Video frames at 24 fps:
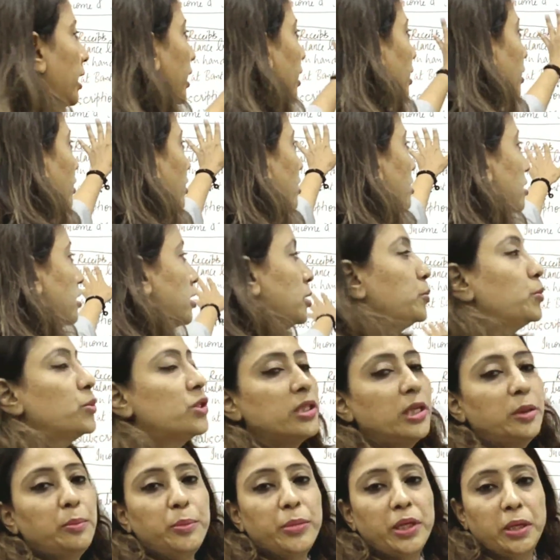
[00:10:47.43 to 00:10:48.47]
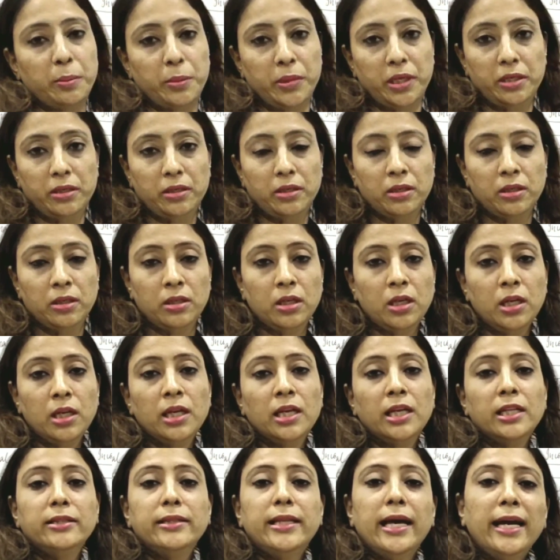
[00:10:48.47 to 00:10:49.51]
in receipts and payment.
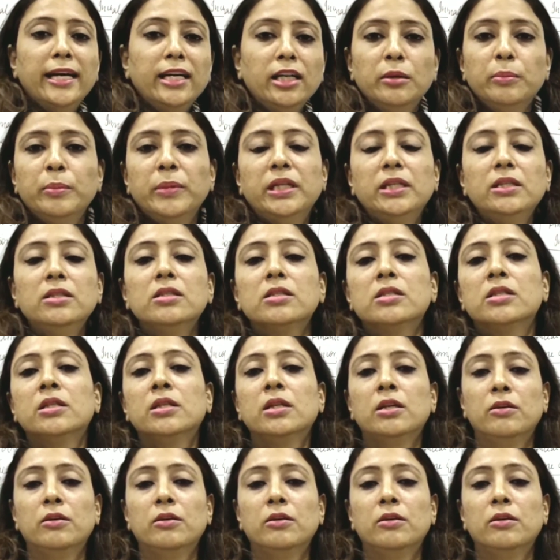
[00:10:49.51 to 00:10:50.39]
That means